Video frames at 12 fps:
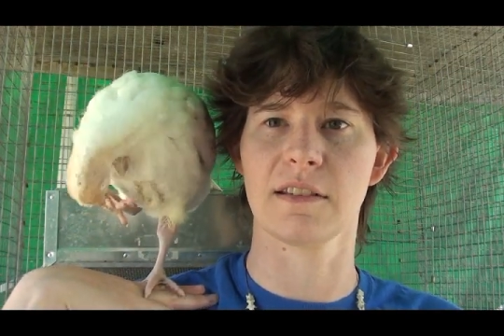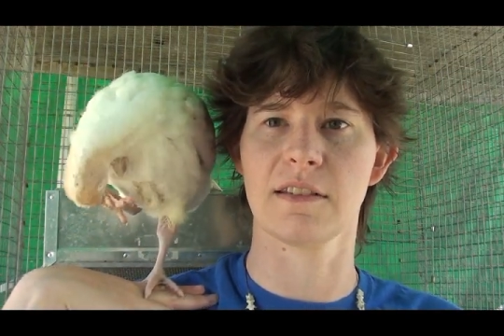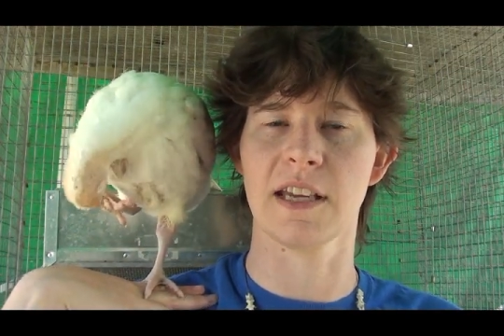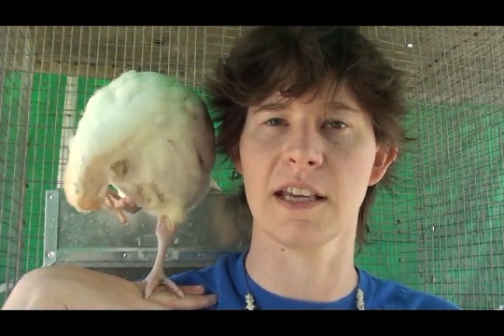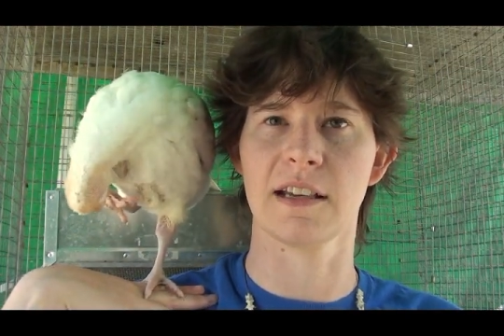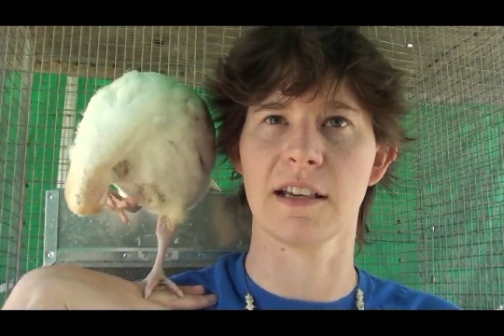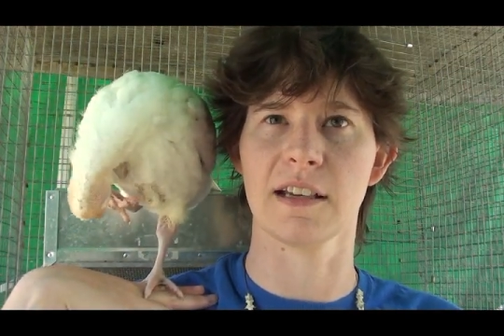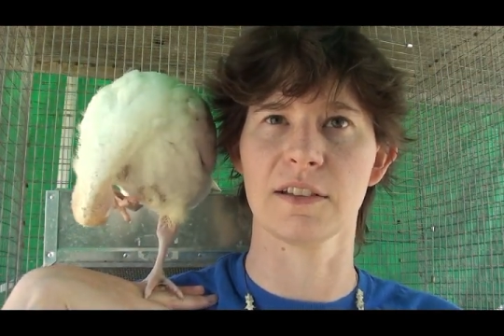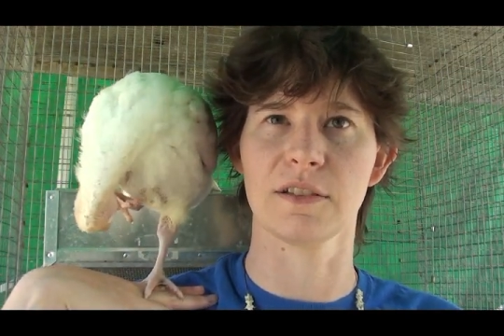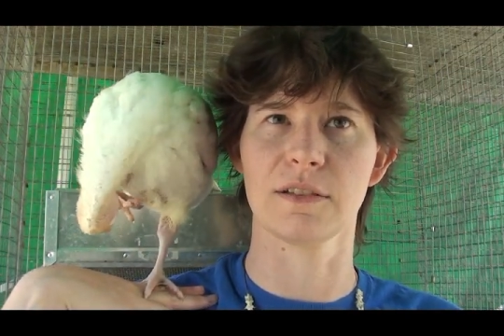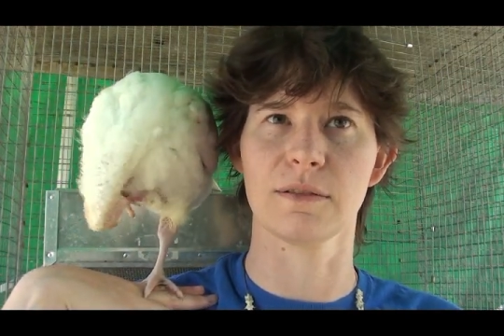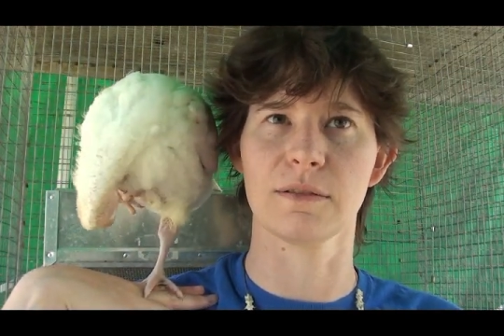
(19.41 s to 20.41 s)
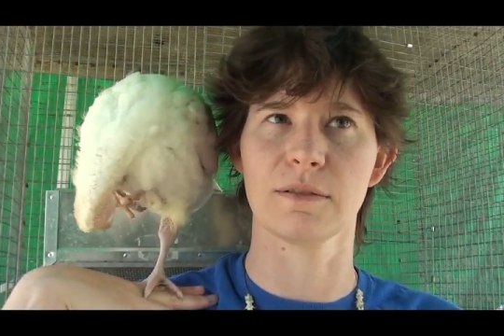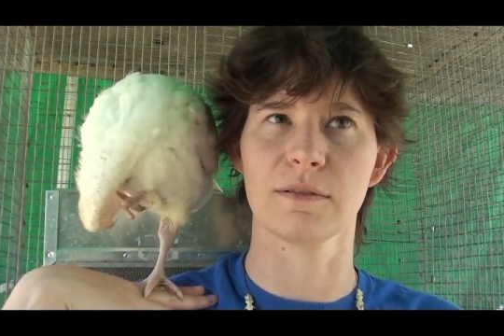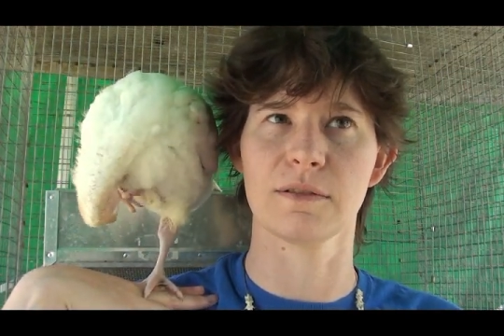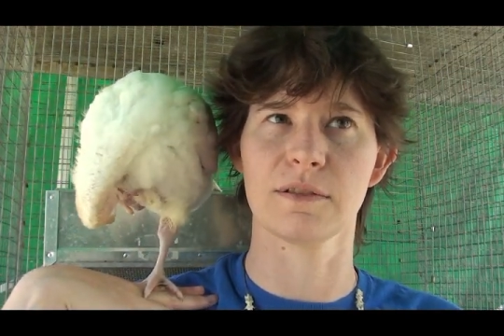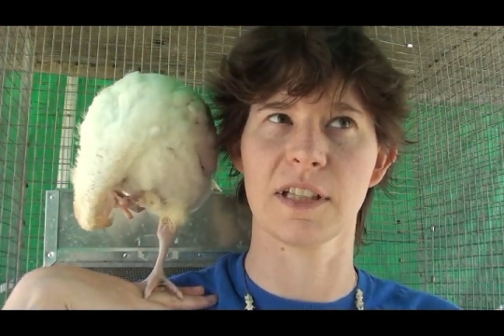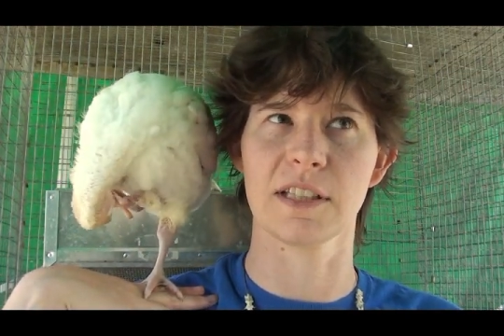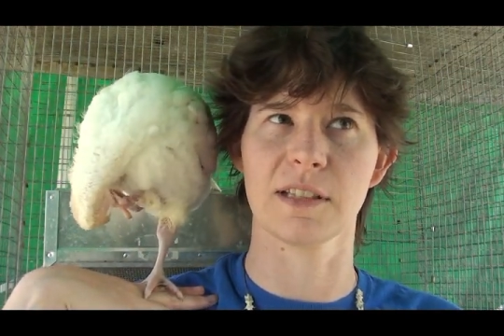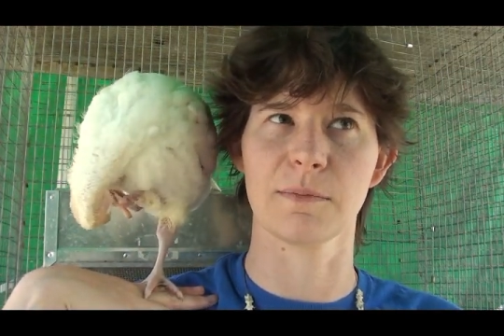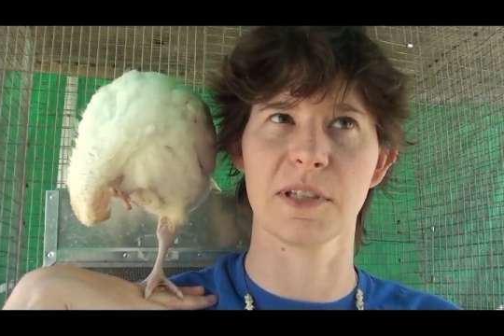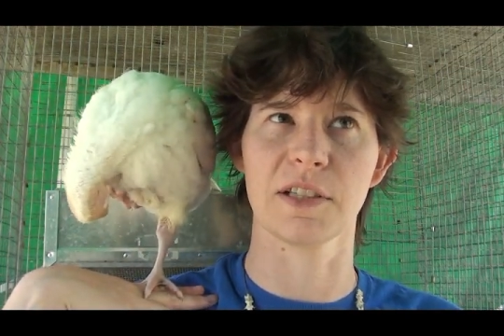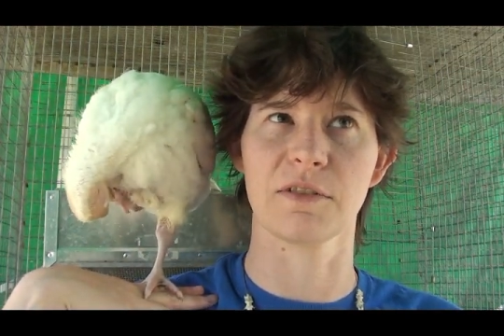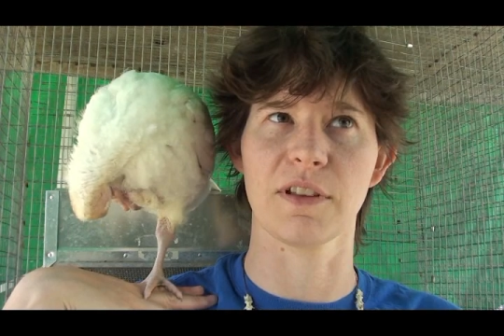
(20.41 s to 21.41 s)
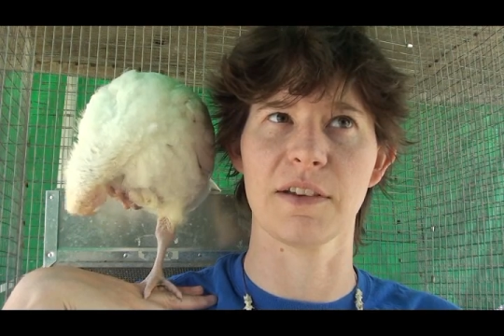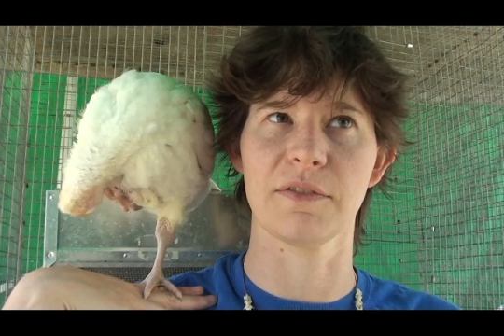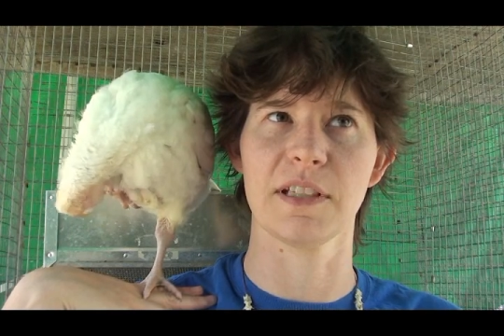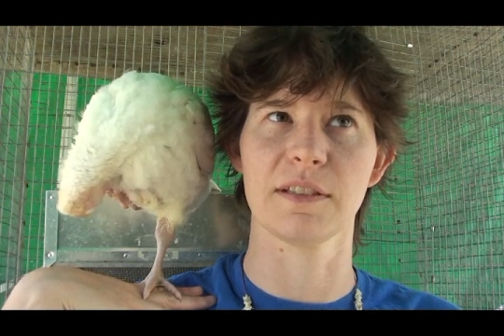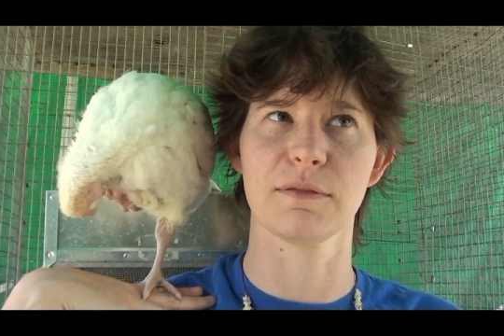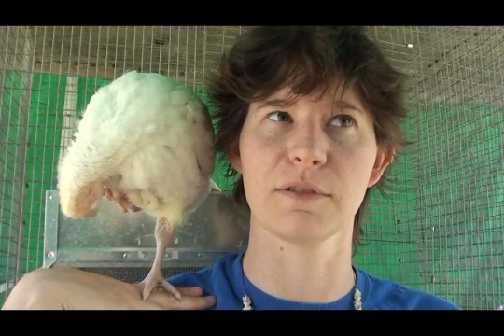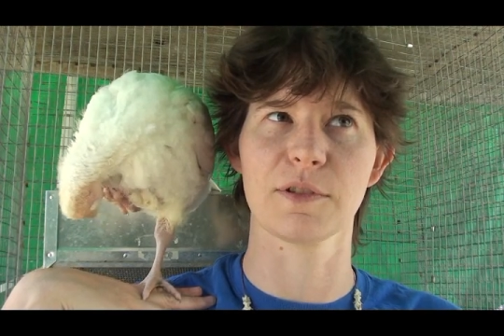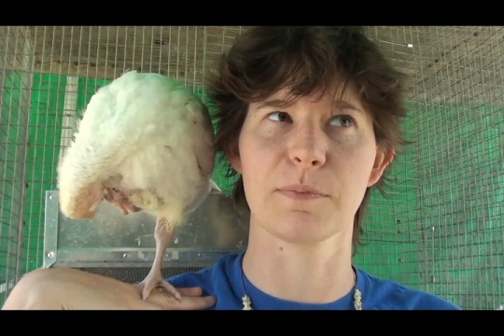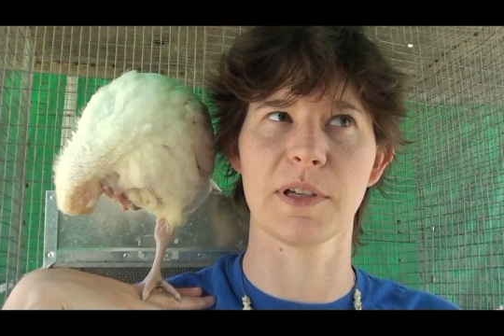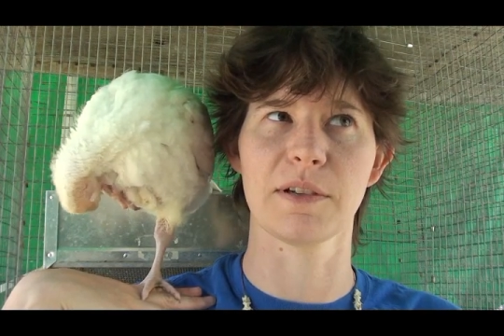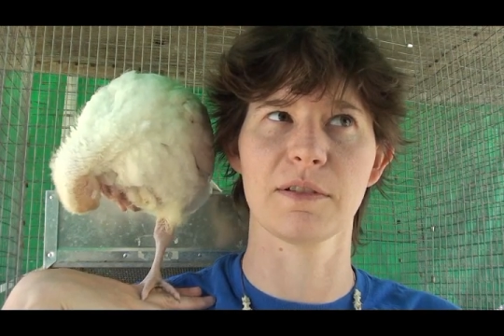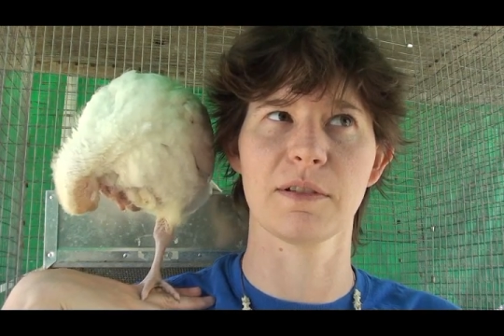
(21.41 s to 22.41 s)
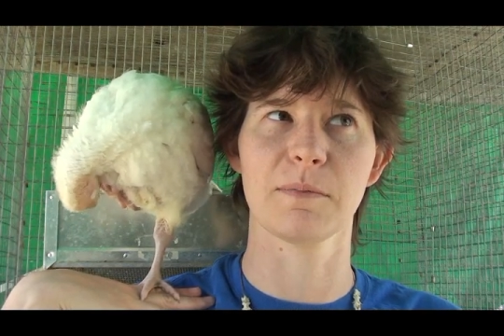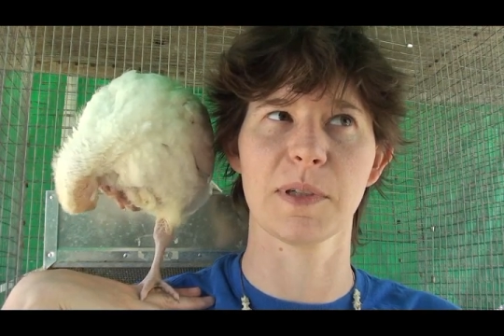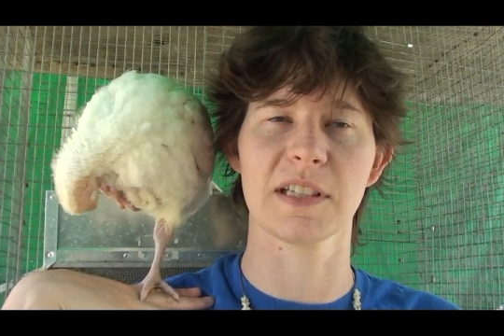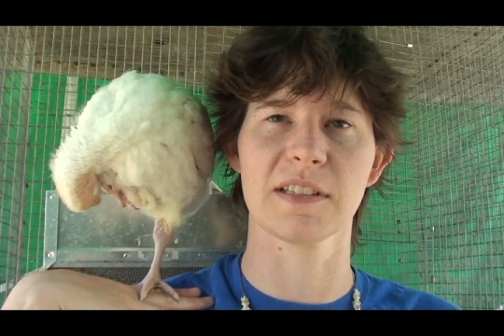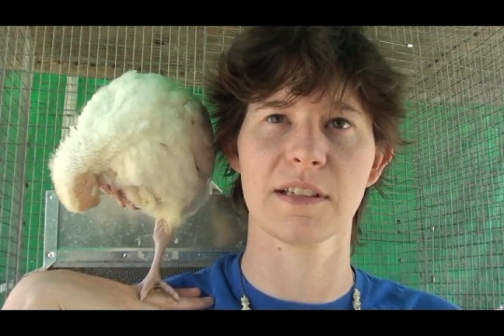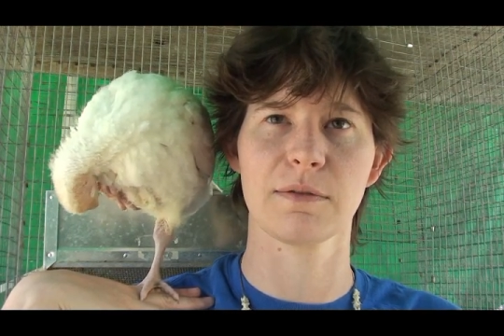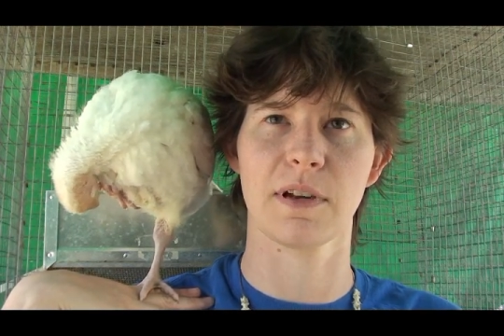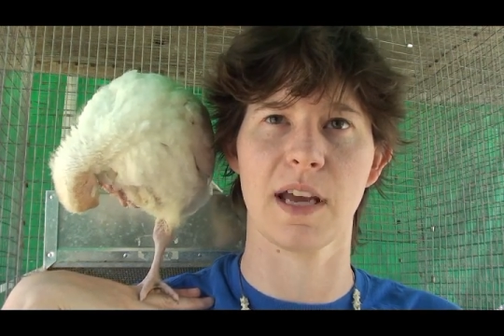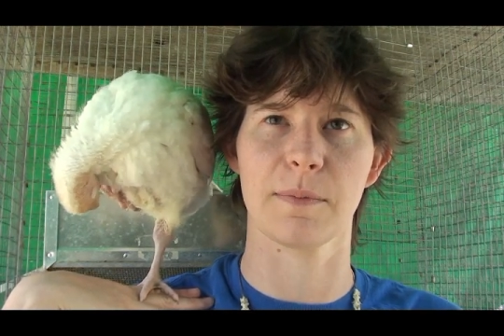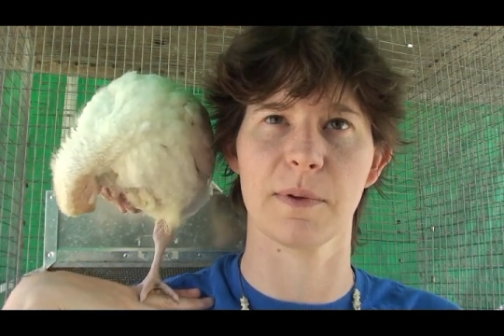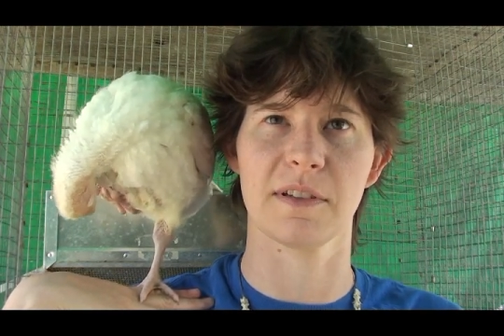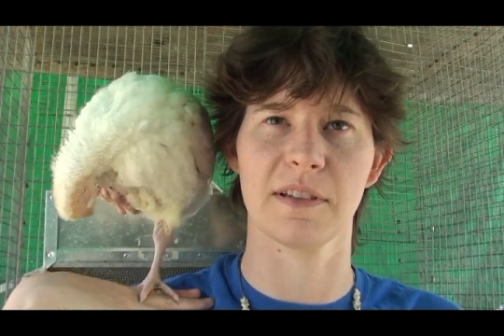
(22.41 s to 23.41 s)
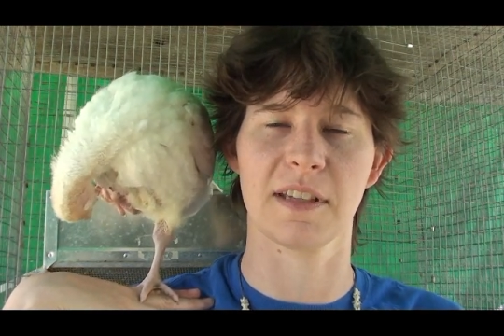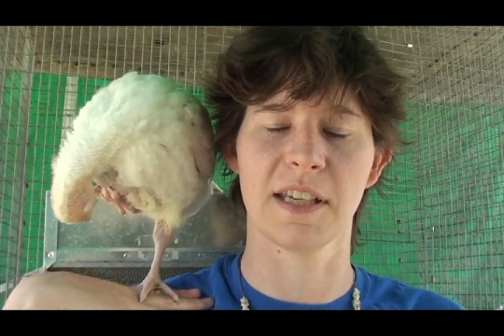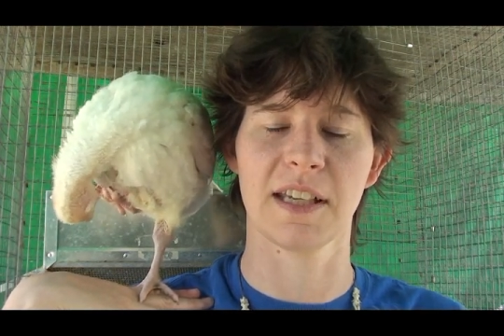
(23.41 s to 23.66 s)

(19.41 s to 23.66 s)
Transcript: that that something in your life needs to explode? Because that's what happened.